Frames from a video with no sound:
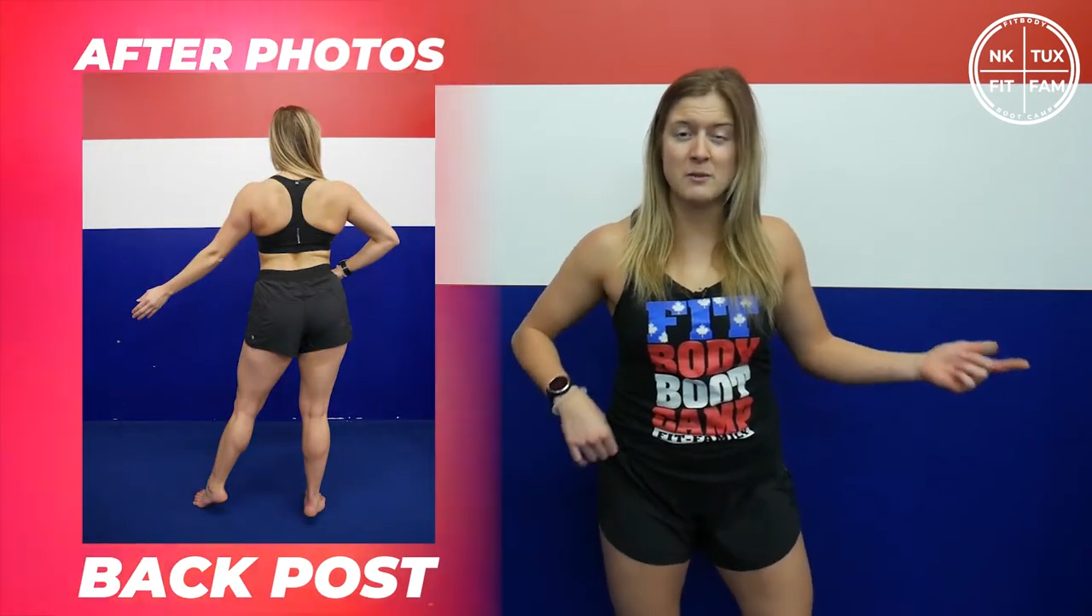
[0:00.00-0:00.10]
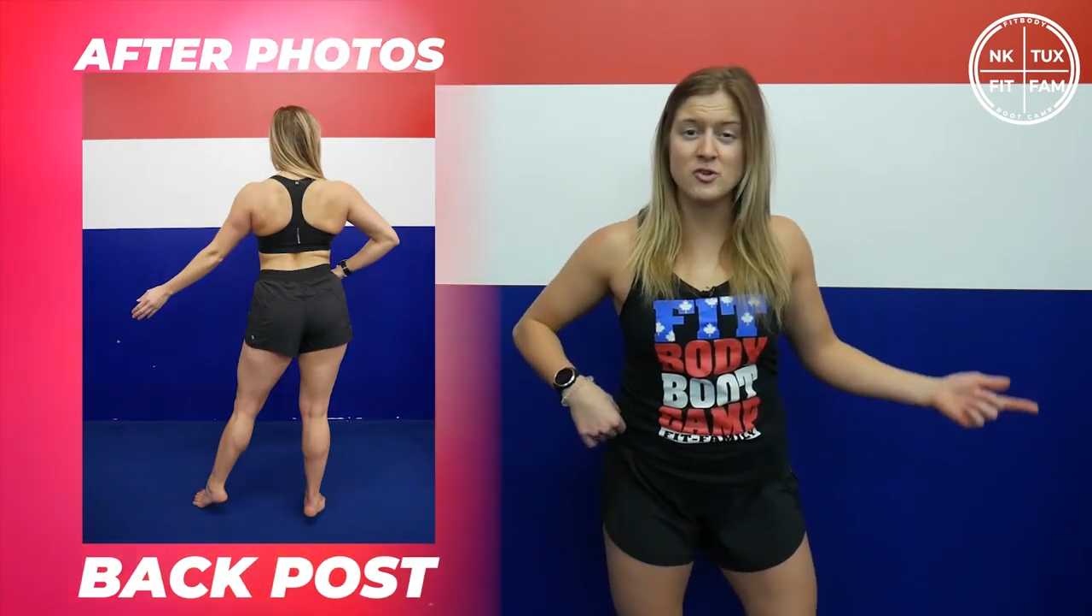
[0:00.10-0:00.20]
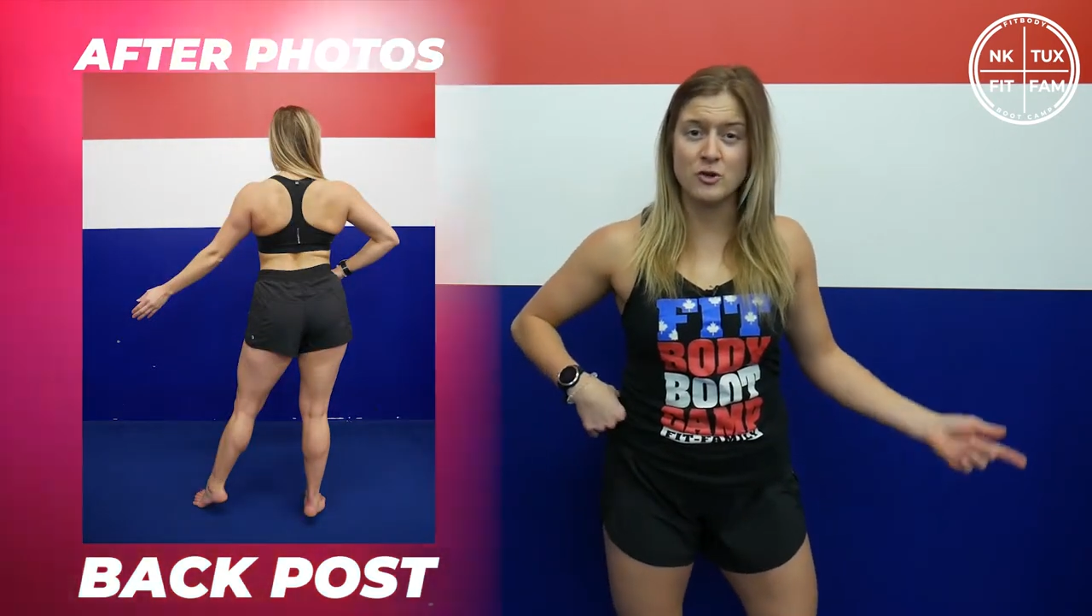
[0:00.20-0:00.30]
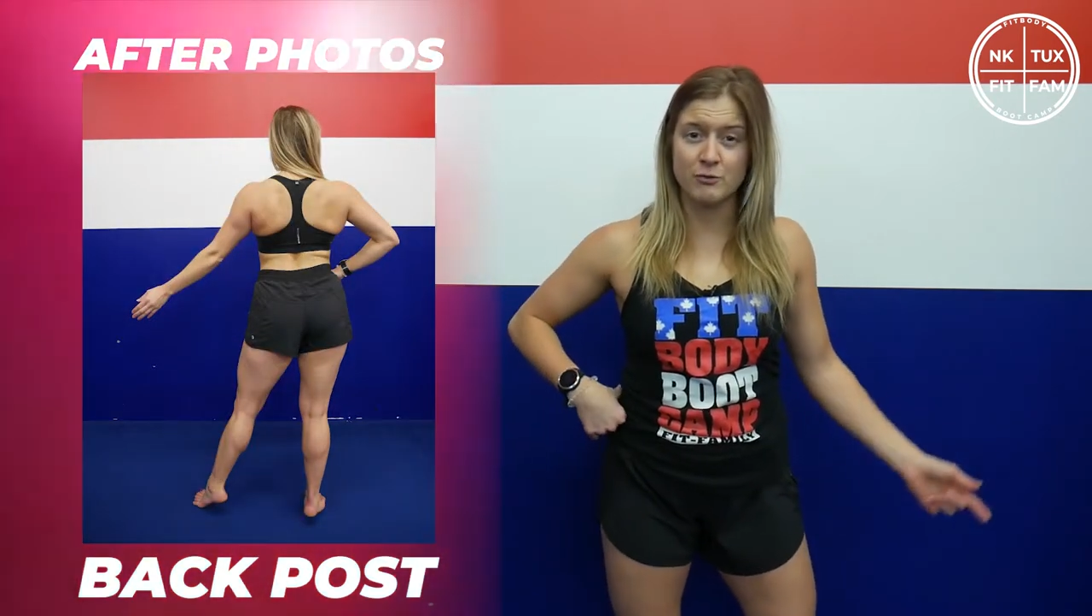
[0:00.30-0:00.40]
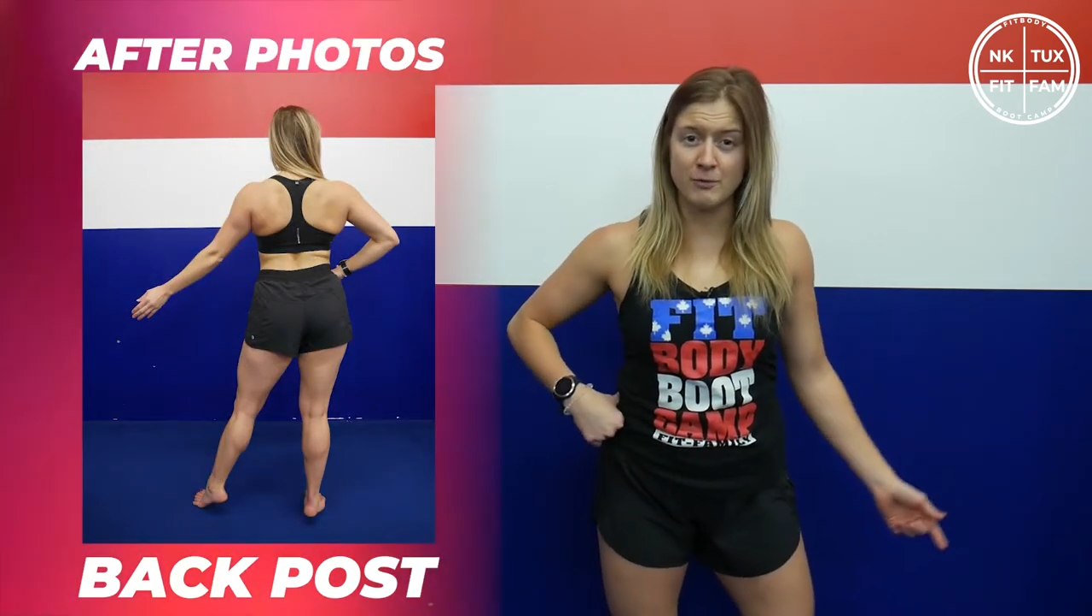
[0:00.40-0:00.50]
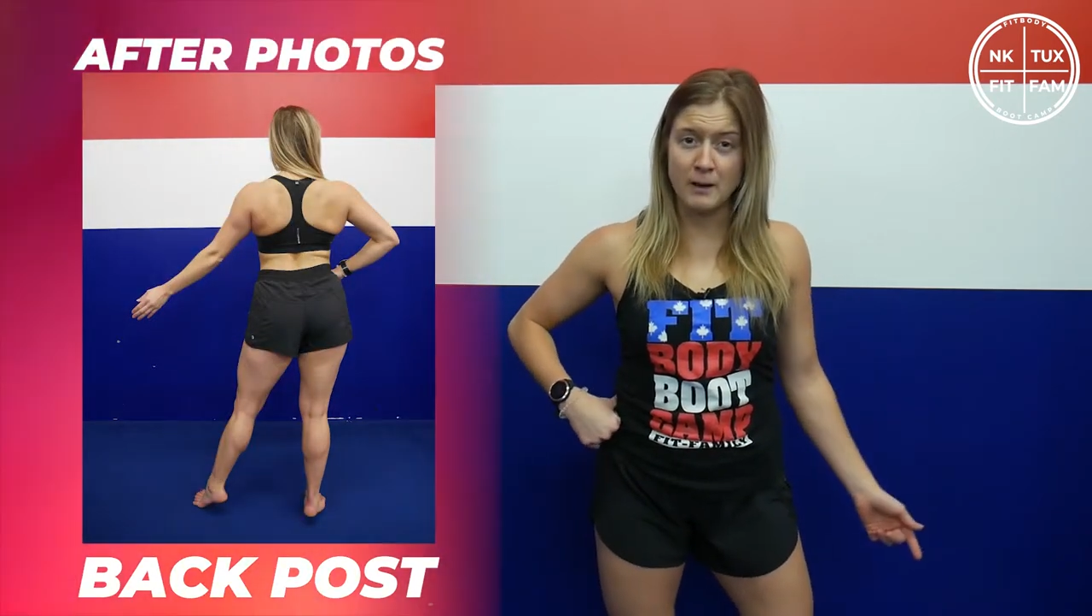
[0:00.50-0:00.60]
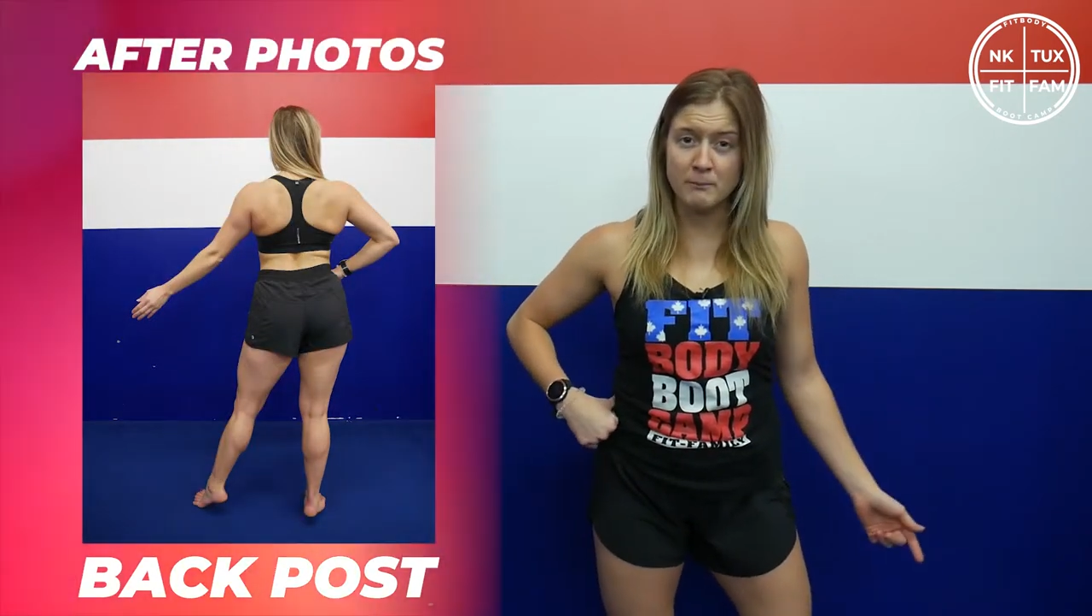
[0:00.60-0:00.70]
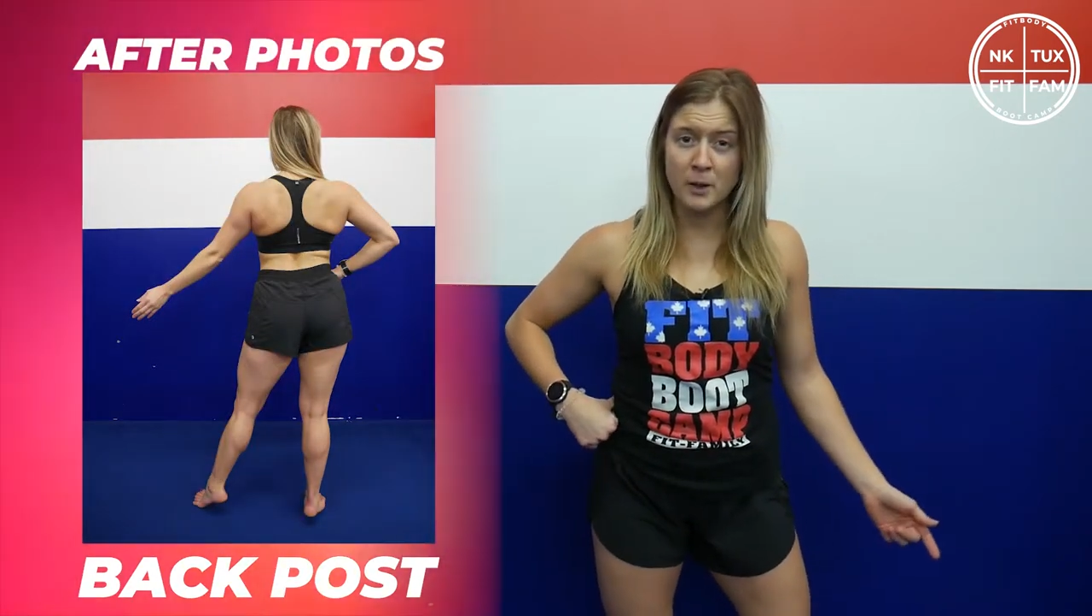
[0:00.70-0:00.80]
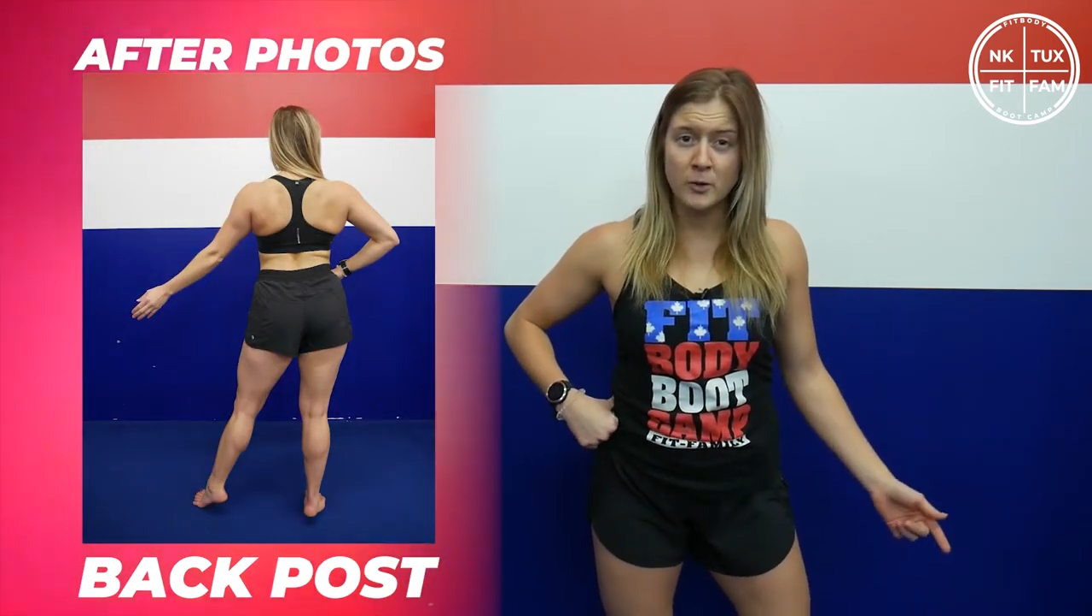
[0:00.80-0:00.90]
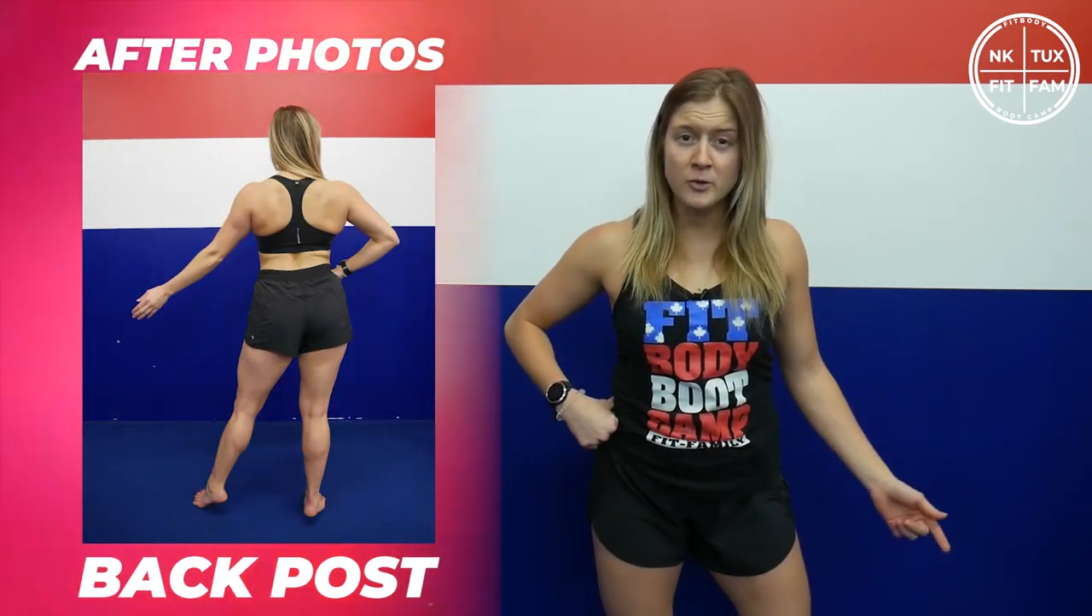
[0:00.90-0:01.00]
as your front
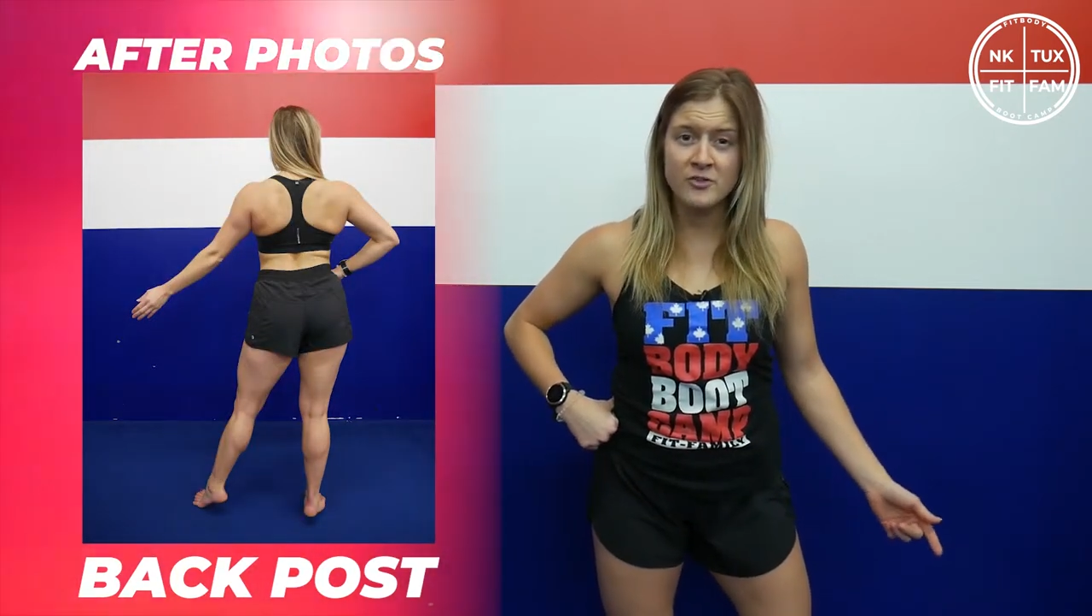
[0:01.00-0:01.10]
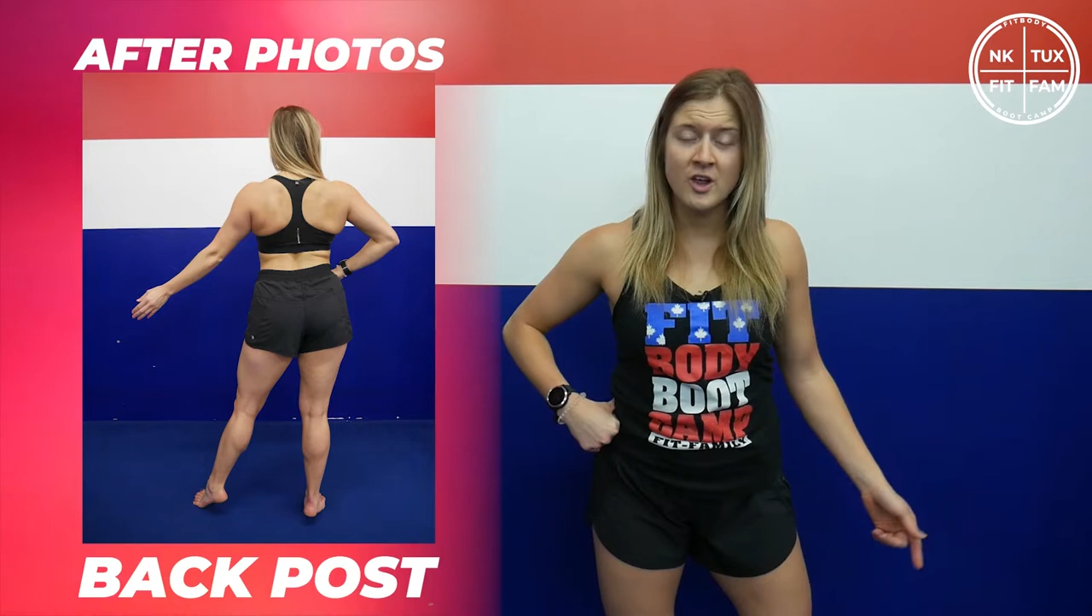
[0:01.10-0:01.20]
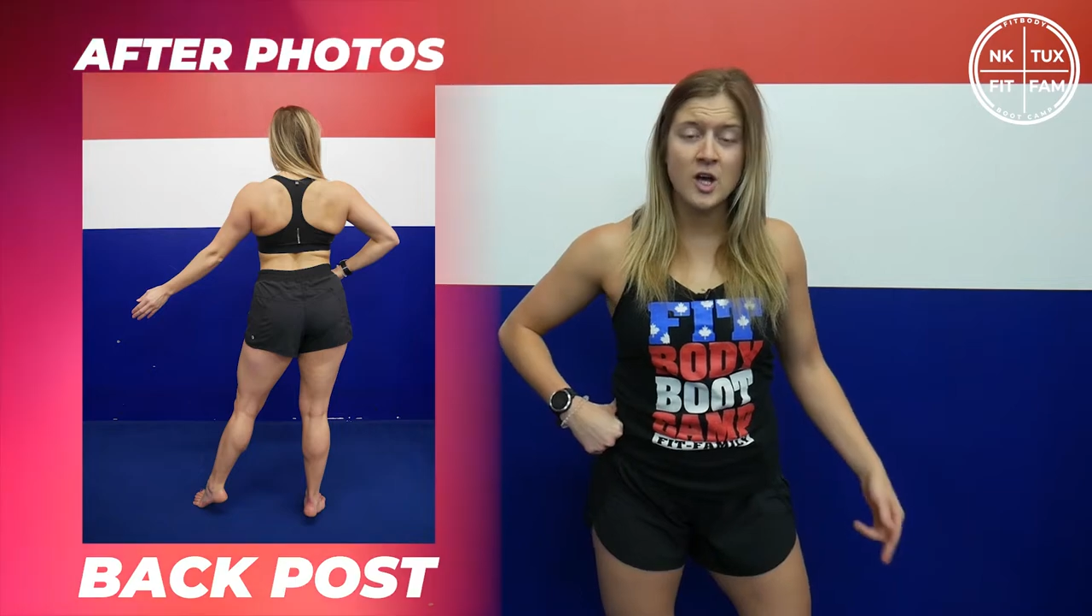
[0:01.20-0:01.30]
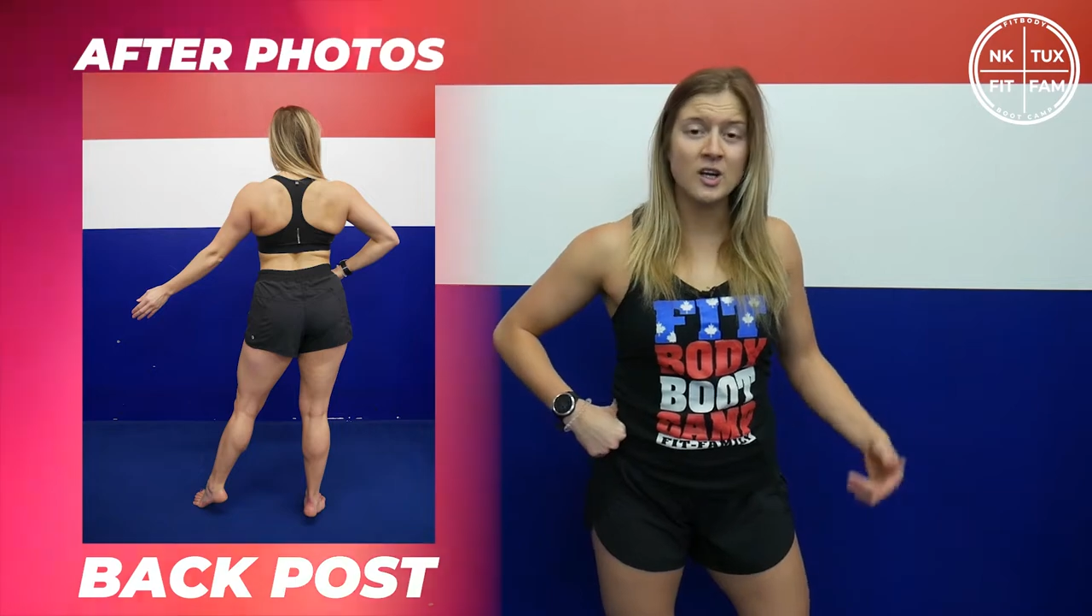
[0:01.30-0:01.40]
pose.